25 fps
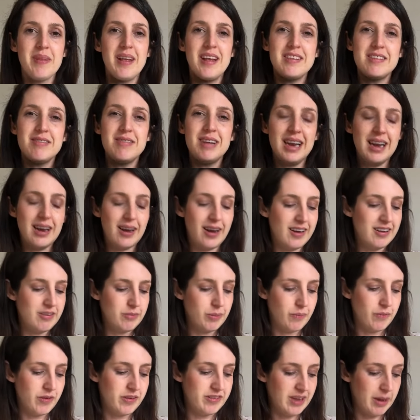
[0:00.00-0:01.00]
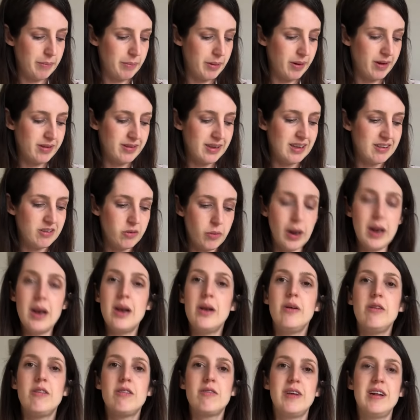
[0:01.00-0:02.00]
It's a really nice one for summer because it is quite
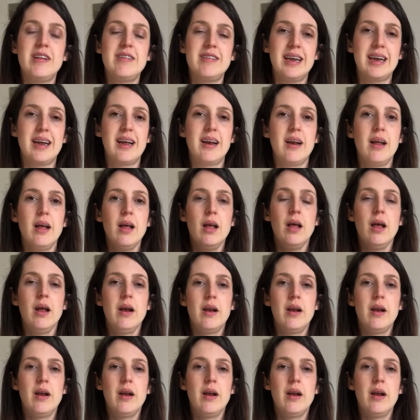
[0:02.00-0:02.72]
loose fitting and